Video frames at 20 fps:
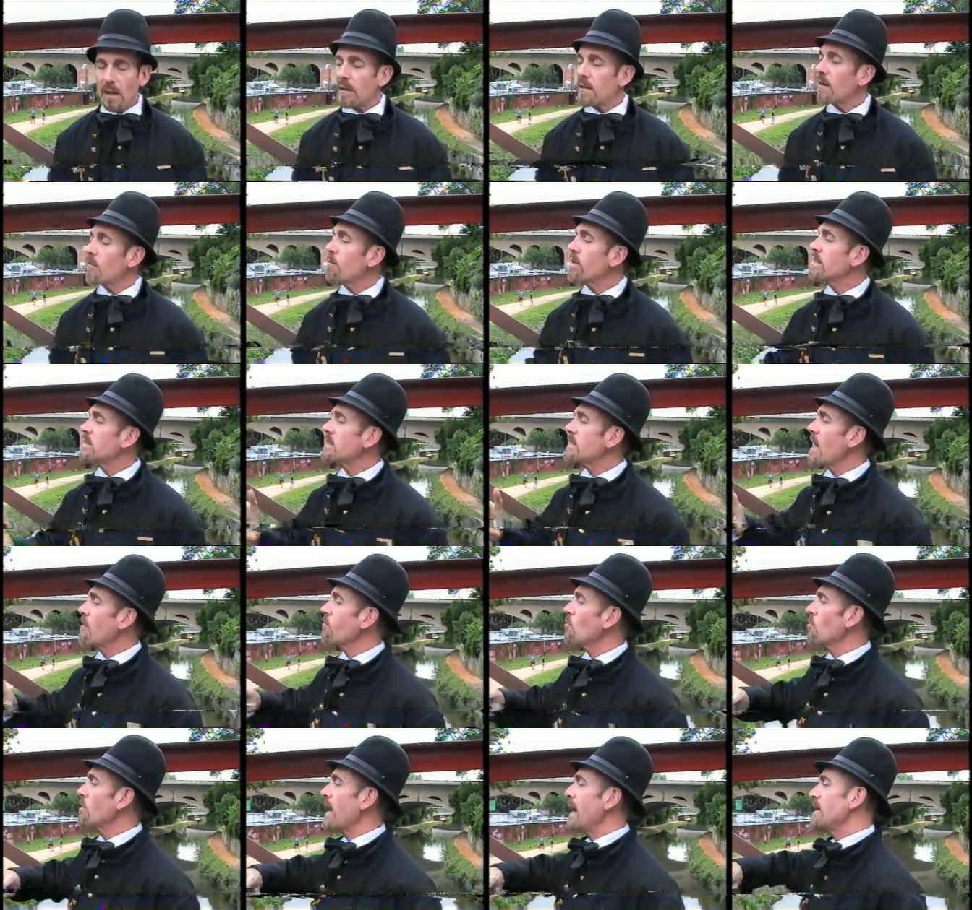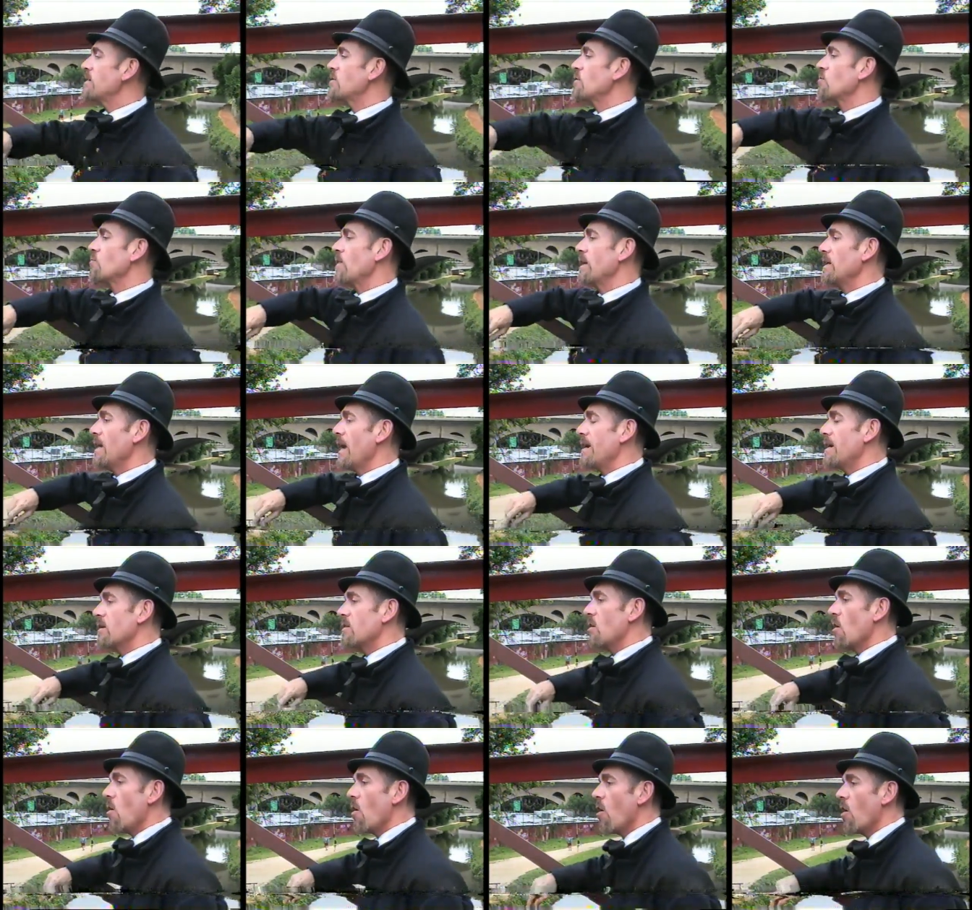There have been several cases related
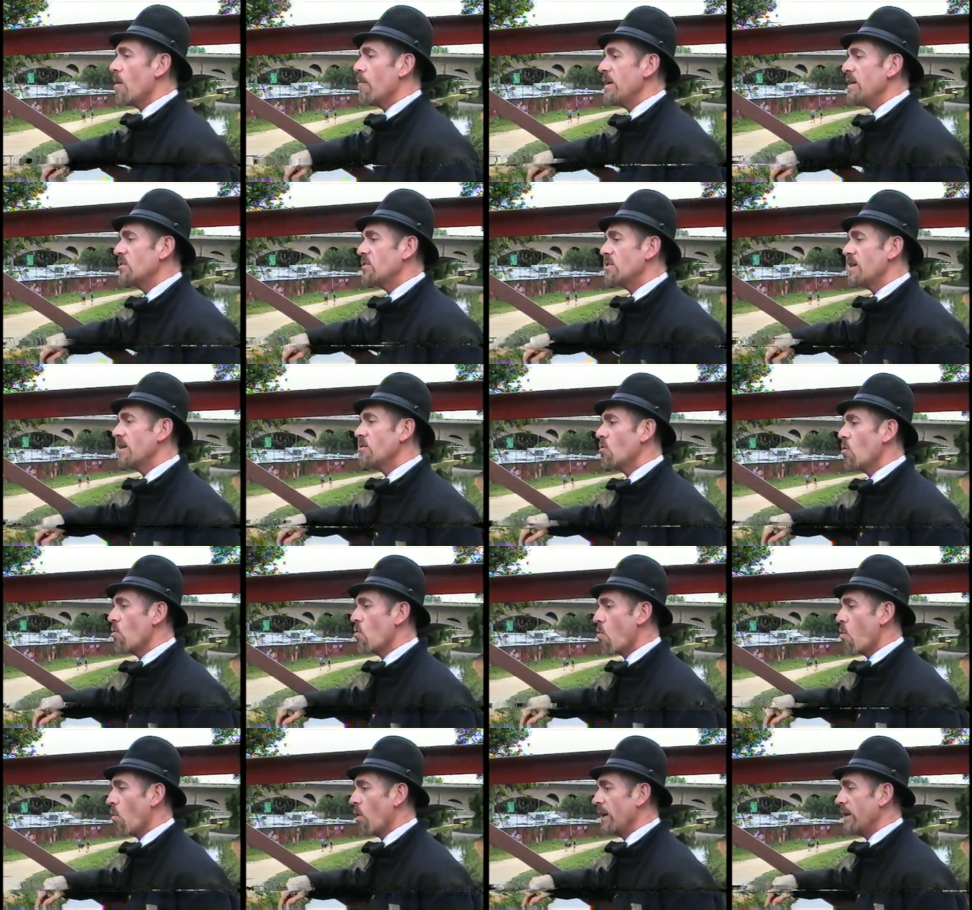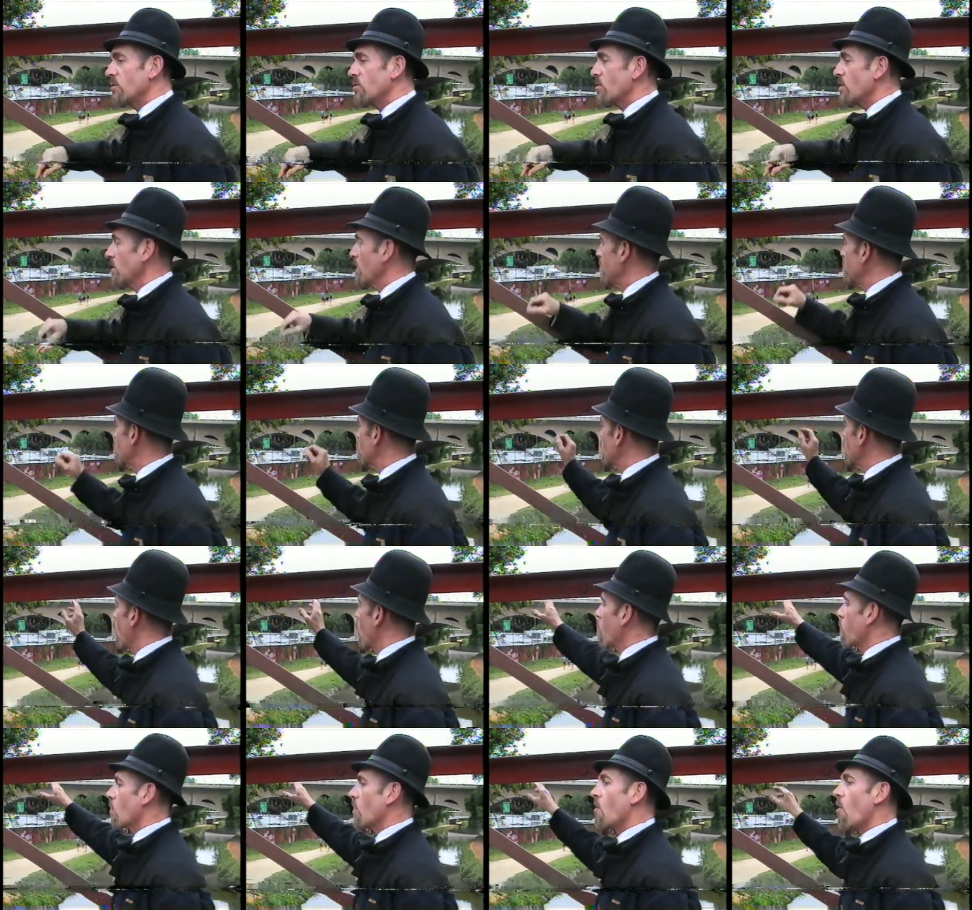to the Army Signal Corps installation
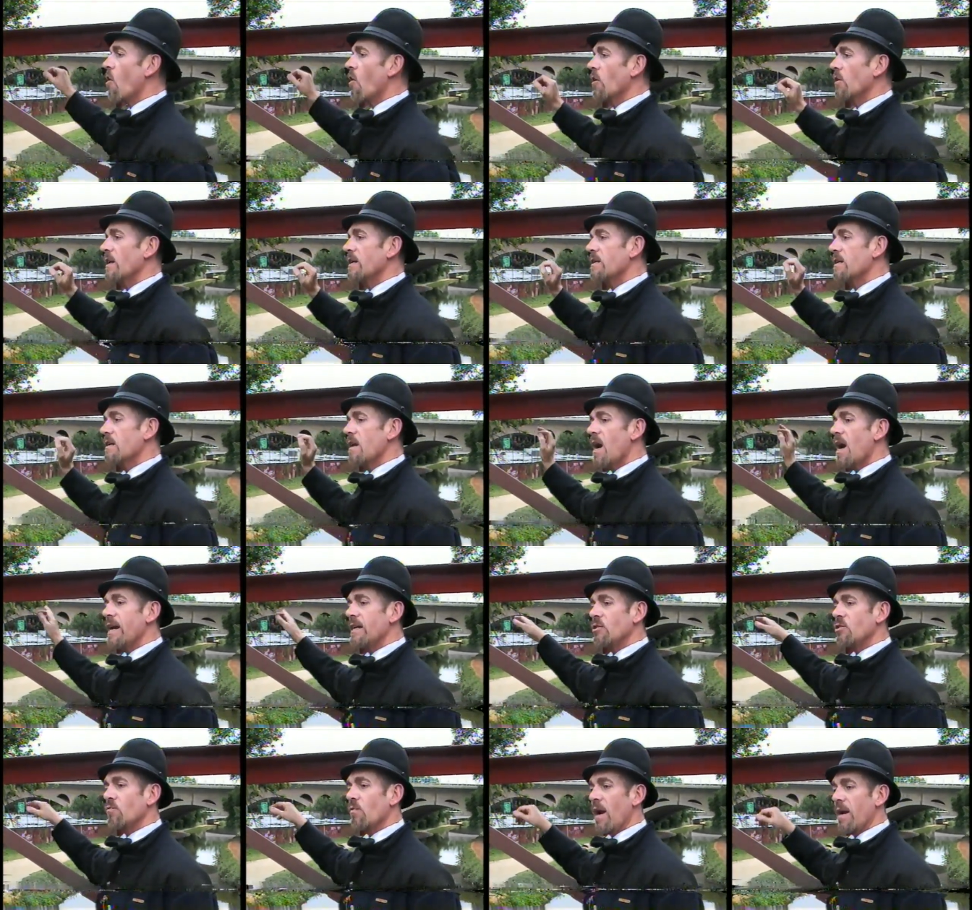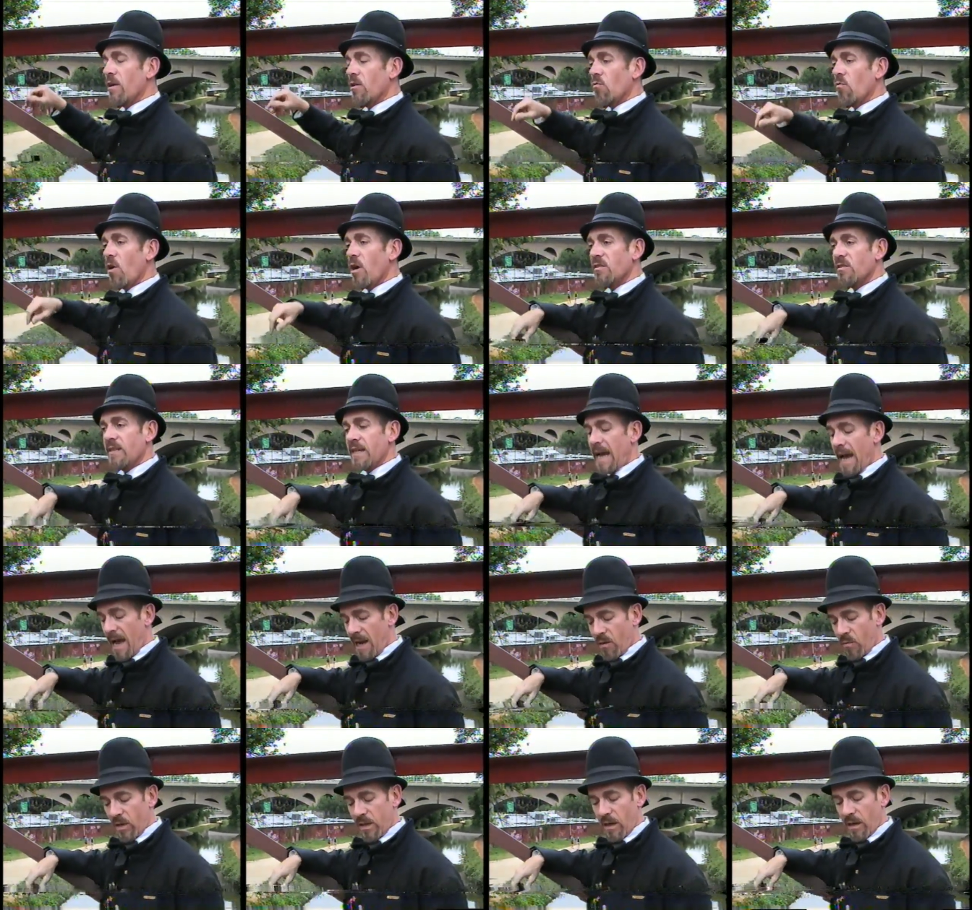over in Arlington Heights, right across the
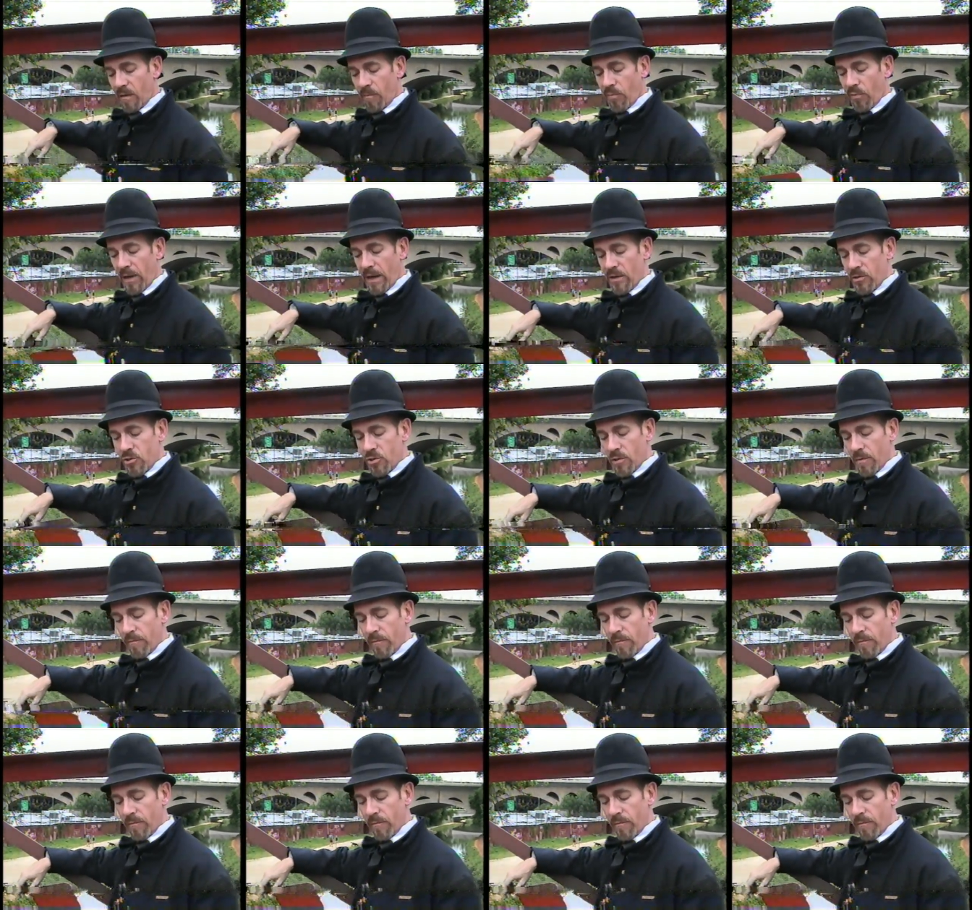aqueduct bridge.